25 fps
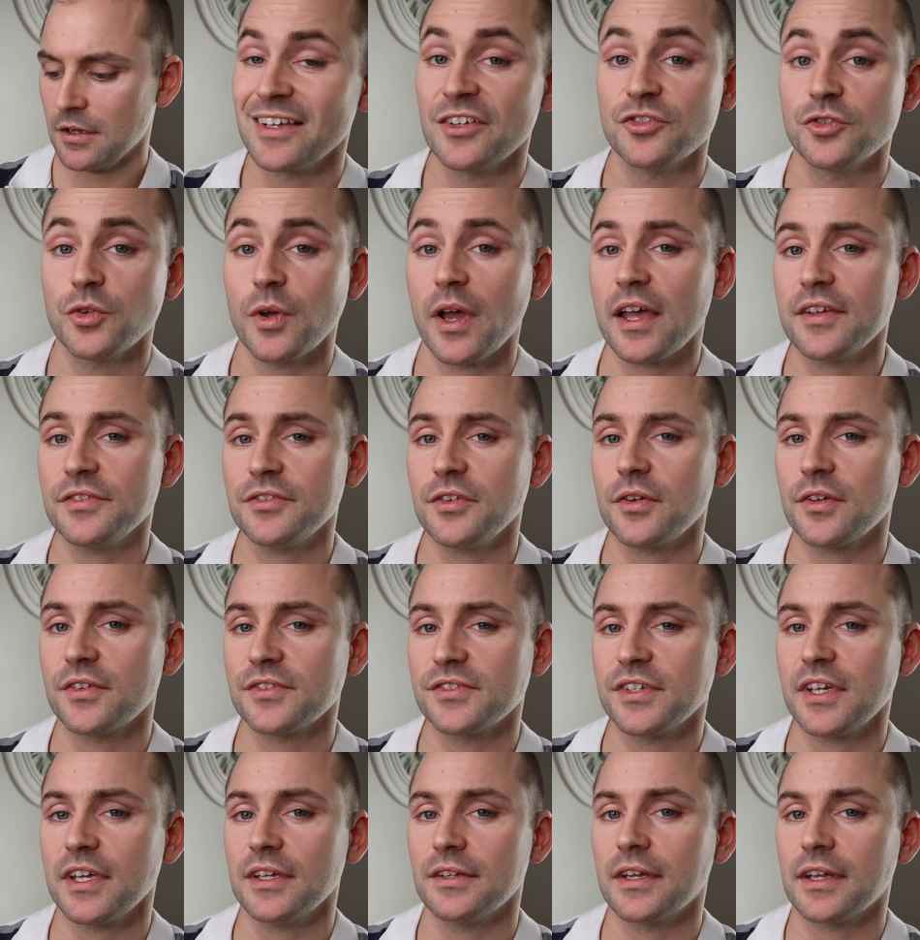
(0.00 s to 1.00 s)
So as you can
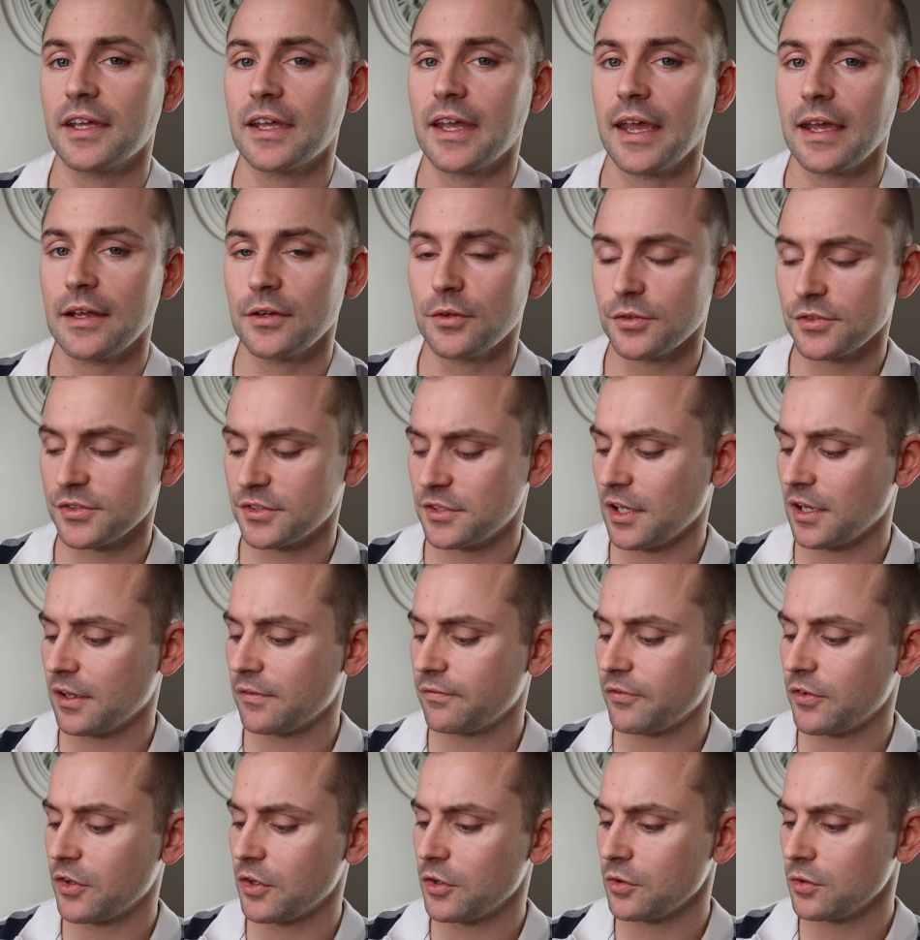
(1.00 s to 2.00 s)
see in the candlestick
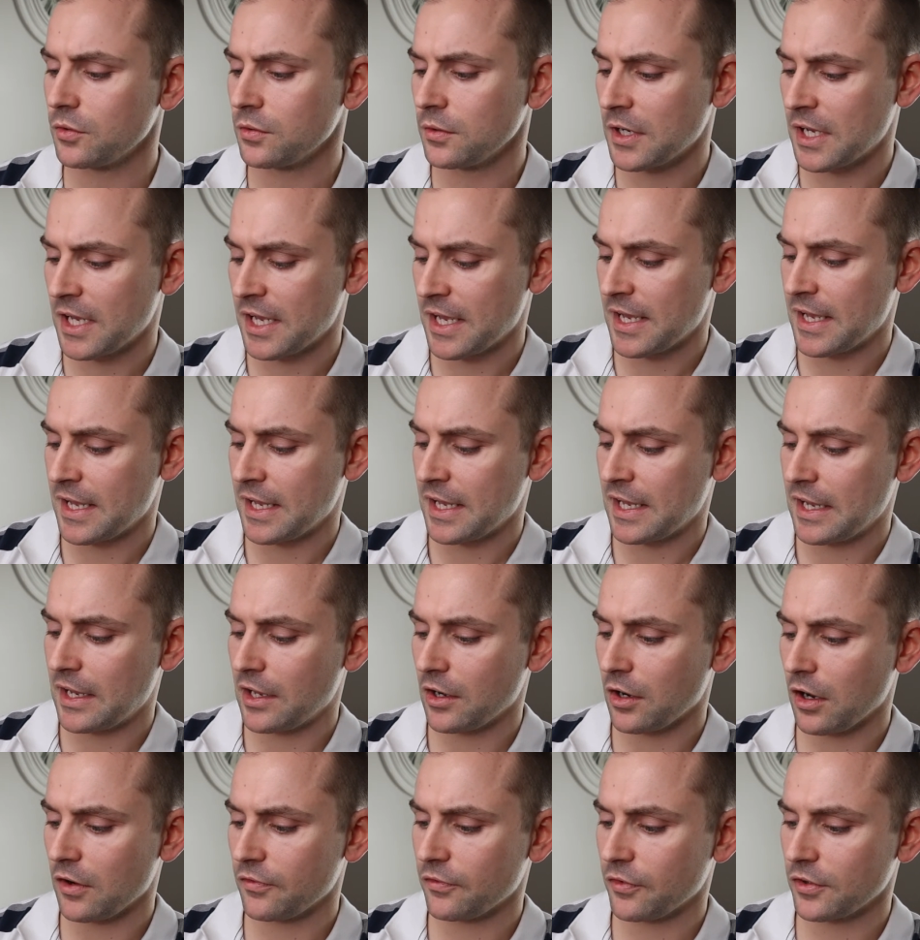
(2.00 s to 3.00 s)
view, it
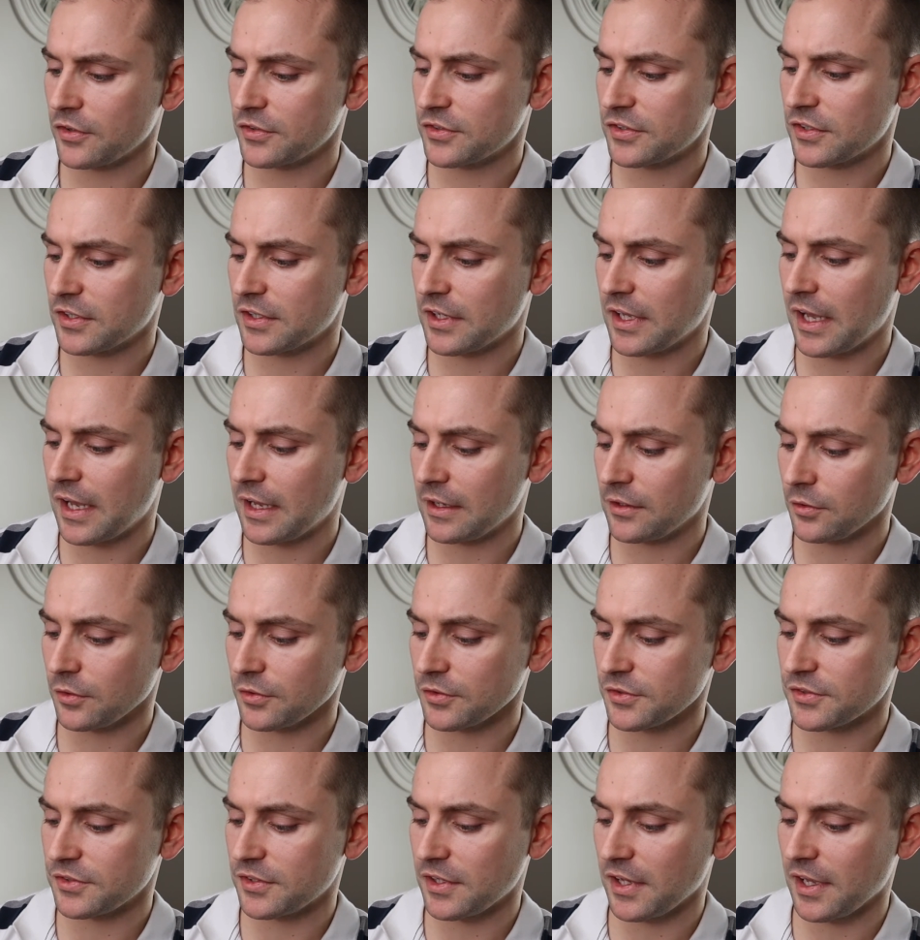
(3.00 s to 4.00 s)
offers
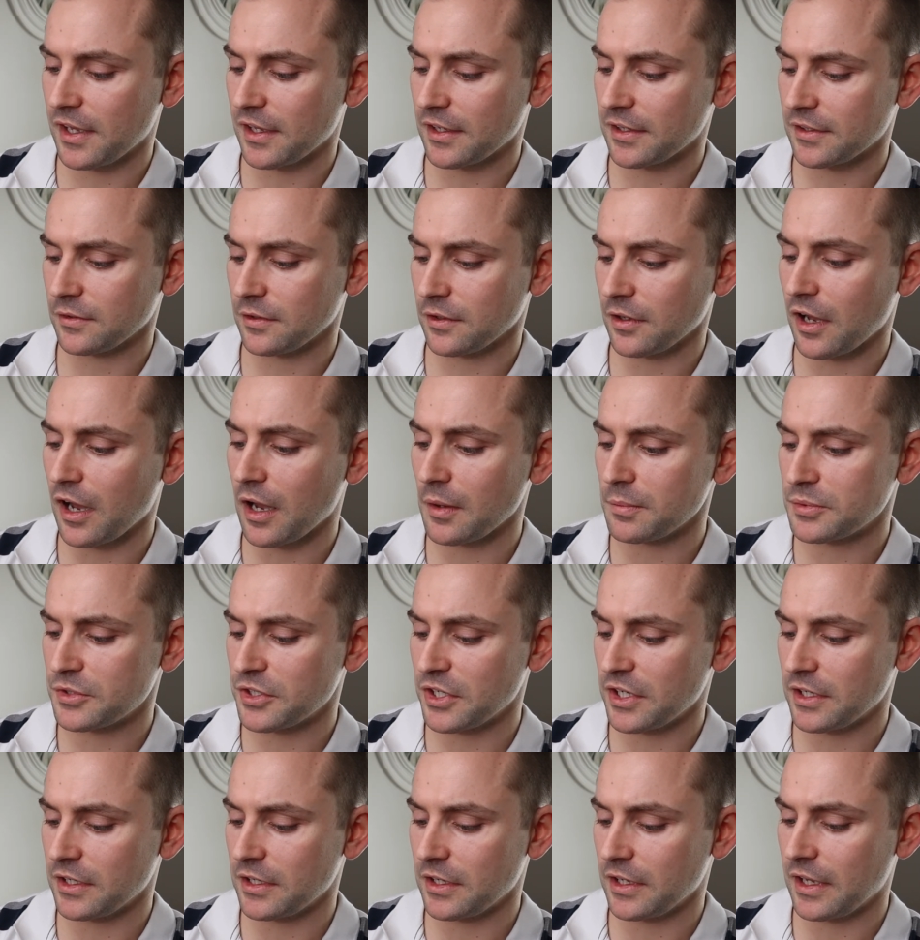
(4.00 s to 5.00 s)
candlestick
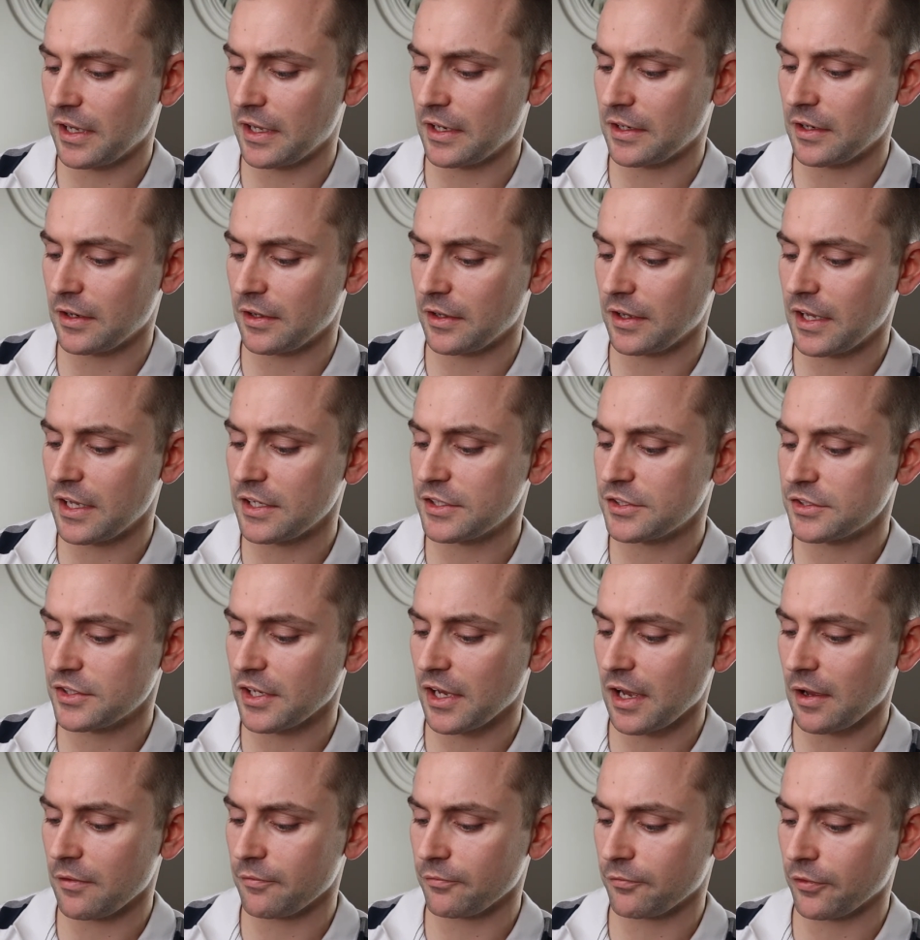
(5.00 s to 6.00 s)
option in each
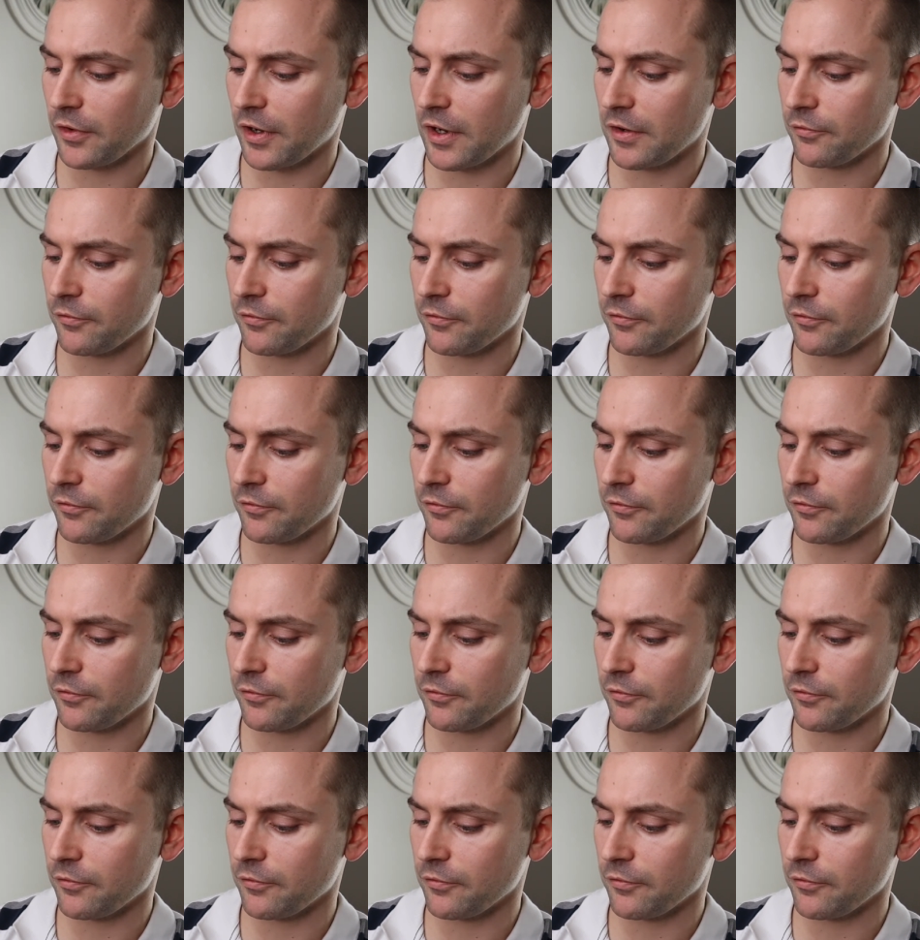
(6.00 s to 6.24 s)
time frame